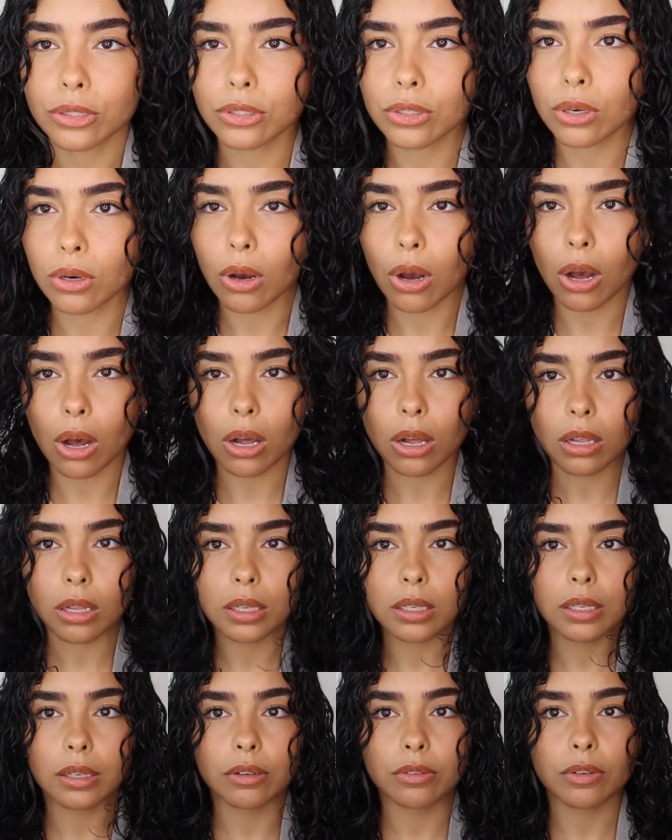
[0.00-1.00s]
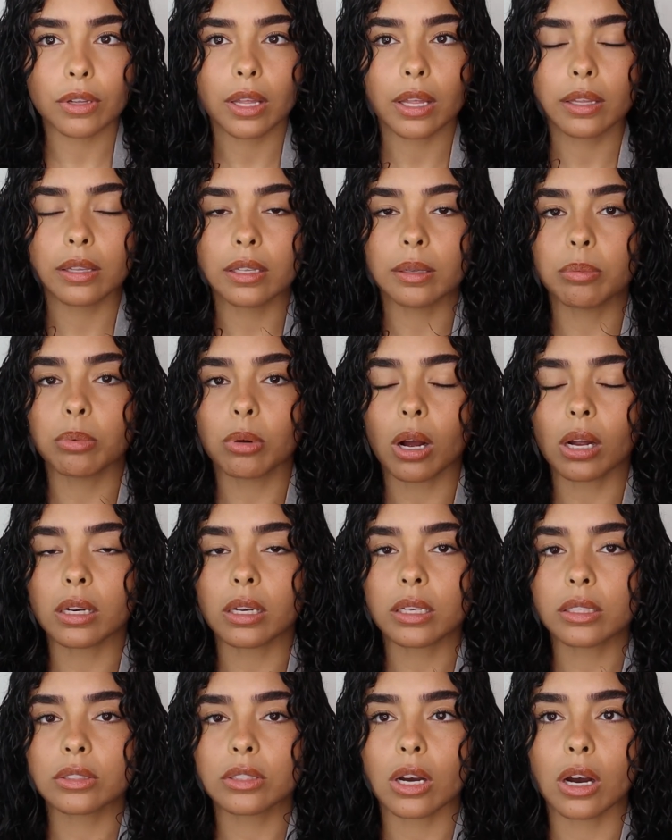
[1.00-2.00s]
so all of the
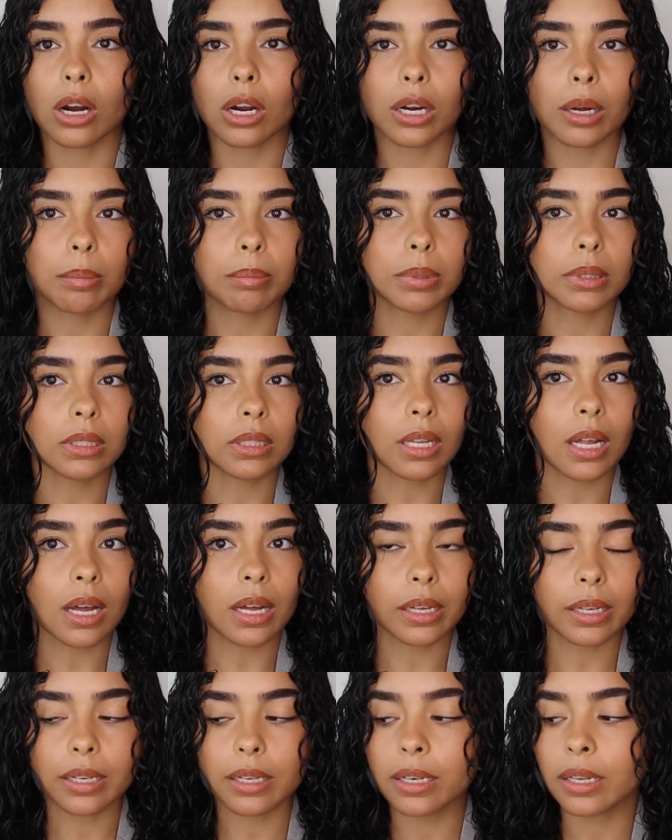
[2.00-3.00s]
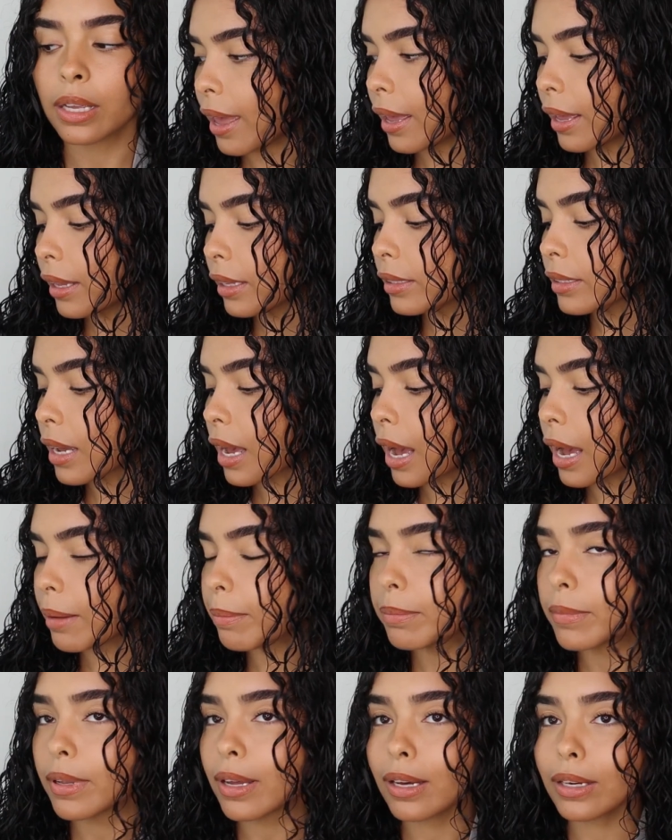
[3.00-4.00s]
products are applied, and
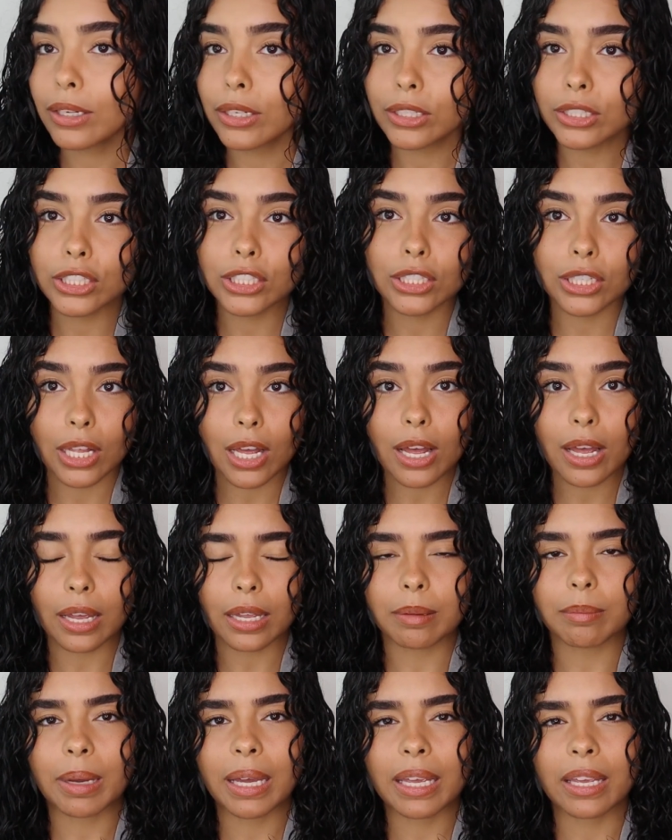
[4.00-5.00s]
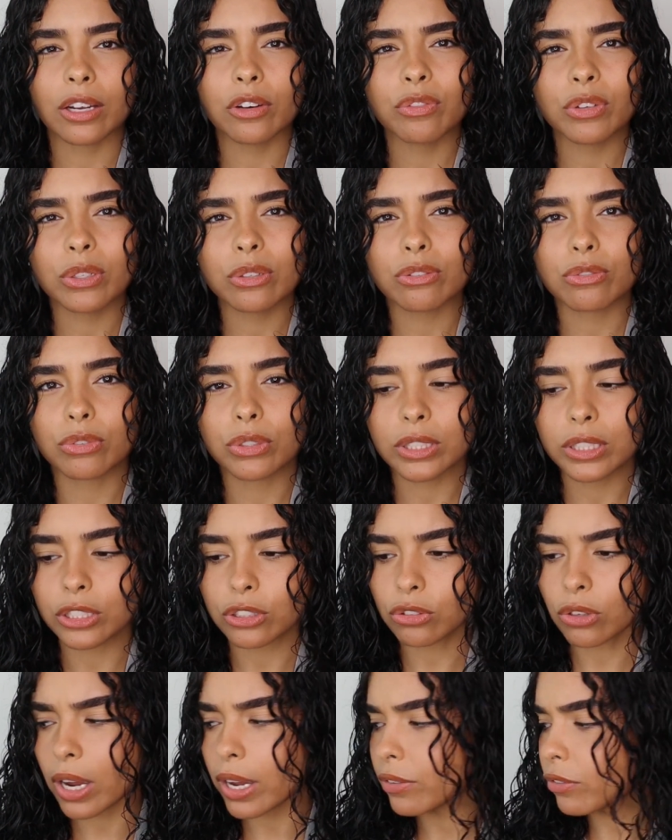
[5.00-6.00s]
I'm not gonna lie, my hair feels really
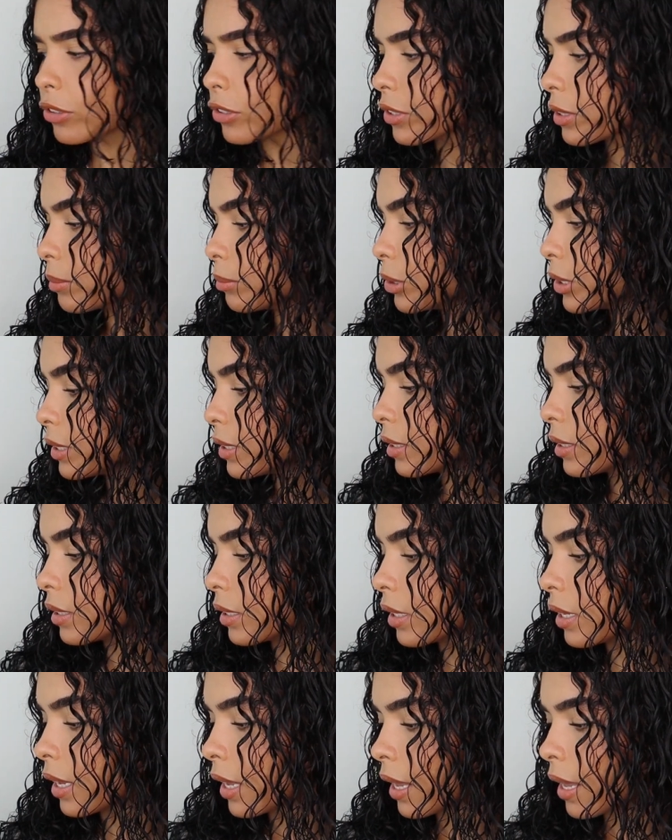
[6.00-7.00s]
dry for some reason,